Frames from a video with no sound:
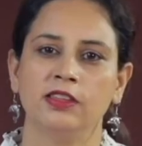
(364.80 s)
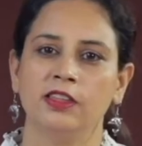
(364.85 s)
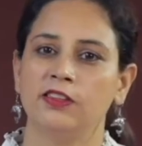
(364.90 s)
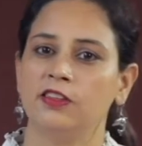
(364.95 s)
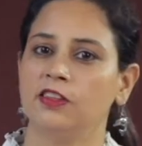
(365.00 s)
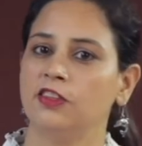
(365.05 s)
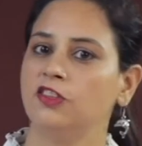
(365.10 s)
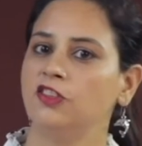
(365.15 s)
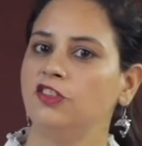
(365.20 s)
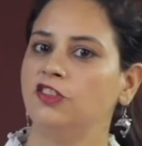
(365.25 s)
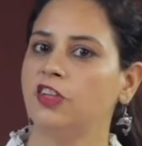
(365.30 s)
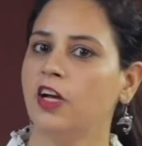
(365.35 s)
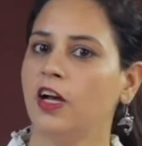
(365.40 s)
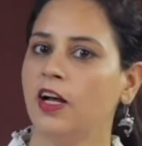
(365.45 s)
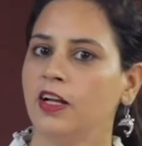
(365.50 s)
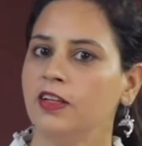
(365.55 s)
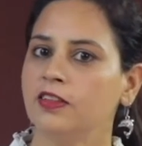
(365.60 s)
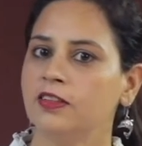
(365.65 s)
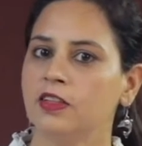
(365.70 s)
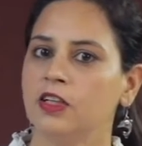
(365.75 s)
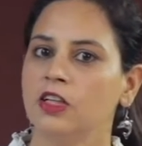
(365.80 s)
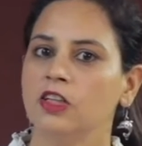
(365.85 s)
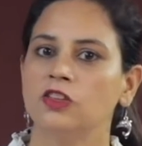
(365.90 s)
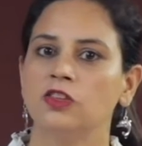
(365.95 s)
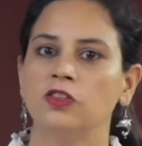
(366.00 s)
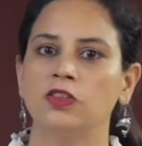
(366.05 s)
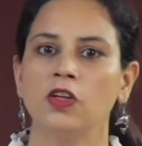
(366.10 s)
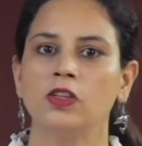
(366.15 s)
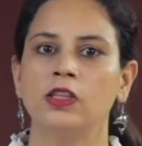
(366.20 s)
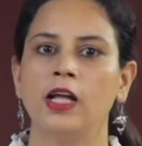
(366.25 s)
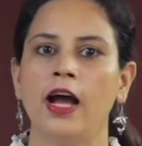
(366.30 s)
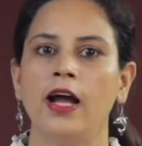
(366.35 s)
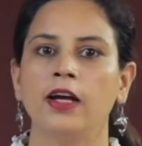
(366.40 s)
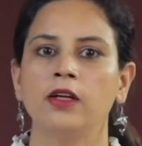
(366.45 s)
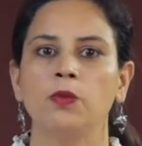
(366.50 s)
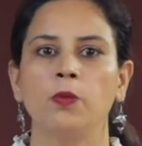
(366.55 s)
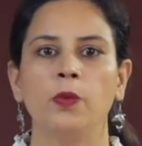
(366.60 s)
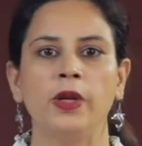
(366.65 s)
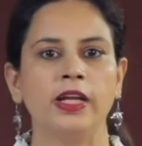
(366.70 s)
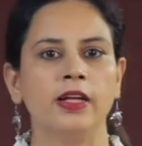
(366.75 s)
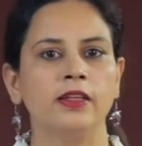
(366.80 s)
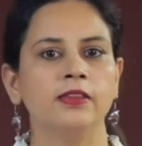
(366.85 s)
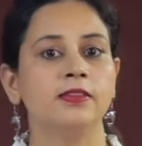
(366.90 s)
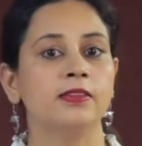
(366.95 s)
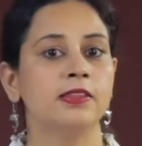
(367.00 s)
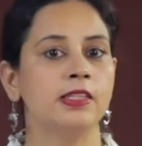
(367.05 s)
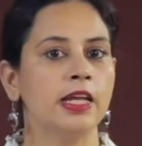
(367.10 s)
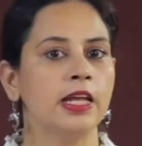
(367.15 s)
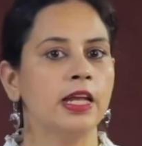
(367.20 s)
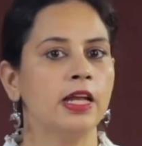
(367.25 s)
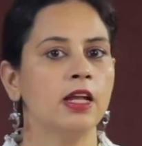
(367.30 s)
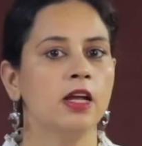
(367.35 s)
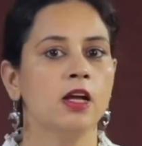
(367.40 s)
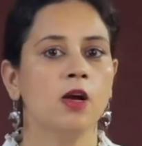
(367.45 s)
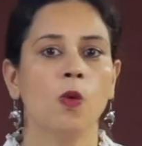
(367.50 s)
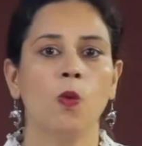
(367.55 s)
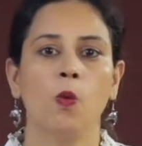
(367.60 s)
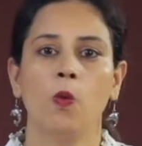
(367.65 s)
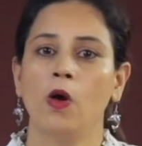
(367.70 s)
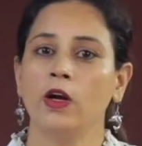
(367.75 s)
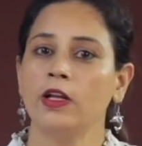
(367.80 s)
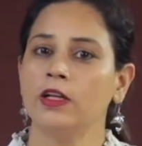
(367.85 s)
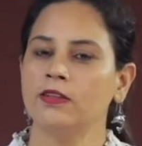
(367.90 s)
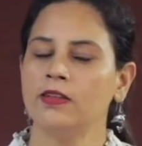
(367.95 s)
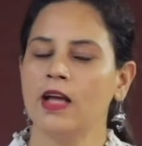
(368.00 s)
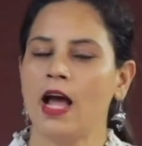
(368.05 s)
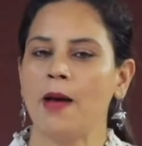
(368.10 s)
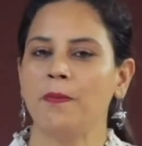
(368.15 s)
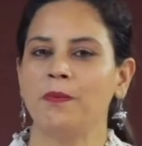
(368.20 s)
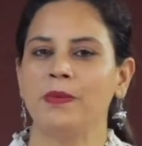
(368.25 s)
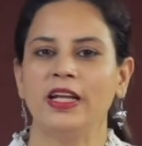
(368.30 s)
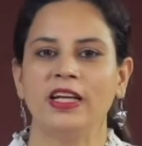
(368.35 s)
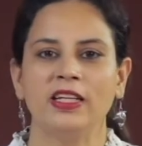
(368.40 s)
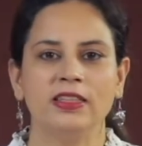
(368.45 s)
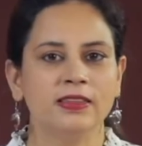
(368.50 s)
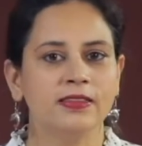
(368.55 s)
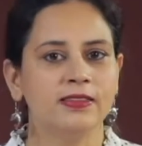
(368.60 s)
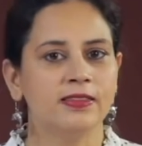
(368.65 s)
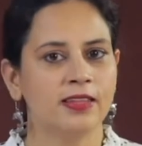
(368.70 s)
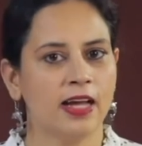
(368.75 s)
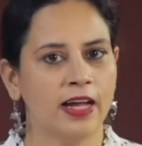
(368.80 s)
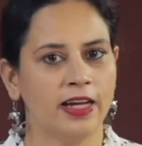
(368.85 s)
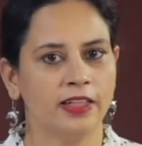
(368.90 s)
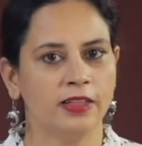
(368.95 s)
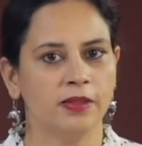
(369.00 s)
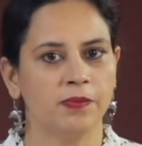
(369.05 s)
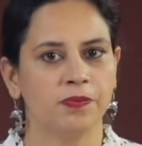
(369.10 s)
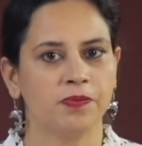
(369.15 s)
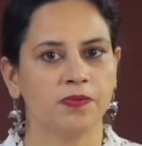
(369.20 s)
This is just so that we can see what is happening inside.